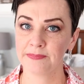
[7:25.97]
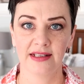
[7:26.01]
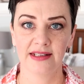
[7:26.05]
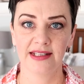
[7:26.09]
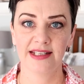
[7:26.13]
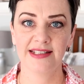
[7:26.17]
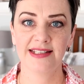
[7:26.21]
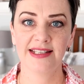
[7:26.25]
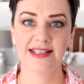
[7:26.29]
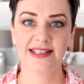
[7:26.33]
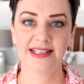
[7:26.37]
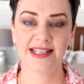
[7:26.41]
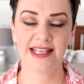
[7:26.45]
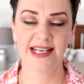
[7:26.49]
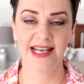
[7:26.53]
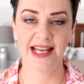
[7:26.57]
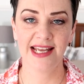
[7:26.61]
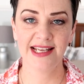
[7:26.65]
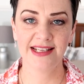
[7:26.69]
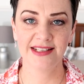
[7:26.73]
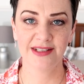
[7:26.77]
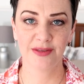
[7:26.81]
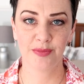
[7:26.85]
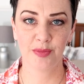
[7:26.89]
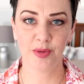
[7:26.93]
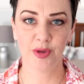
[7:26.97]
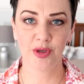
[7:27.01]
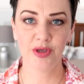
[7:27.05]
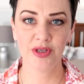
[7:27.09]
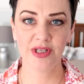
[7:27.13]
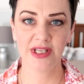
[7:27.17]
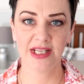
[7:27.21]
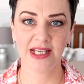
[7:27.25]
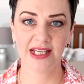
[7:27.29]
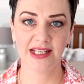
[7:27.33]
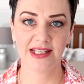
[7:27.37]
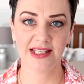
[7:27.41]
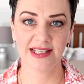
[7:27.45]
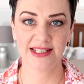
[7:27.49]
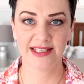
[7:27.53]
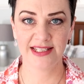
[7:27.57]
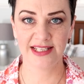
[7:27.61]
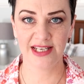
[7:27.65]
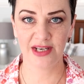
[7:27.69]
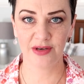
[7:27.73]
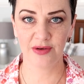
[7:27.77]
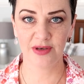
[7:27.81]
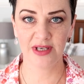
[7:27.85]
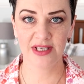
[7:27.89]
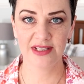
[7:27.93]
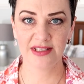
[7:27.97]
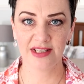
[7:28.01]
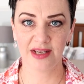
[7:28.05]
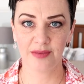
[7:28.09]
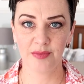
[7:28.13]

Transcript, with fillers: This is the next book in the series.